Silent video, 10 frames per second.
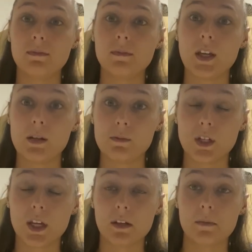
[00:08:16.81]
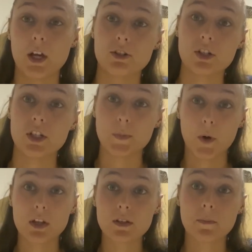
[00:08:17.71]
Animal Kingdom Lodge to
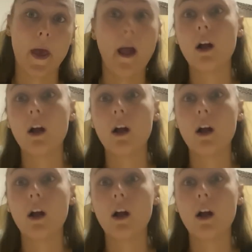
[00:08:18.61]
Springs, but